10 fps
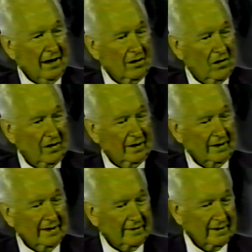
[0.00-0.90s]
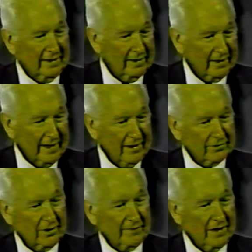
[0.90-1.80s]
outlawed it in the
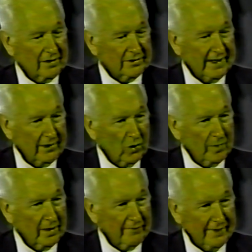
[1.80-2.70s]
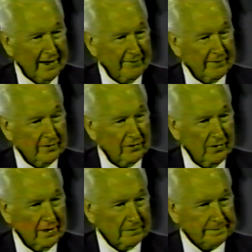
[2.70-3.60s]
Council of Constantinople in
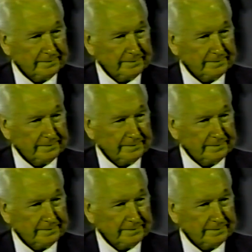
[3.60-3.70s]
553.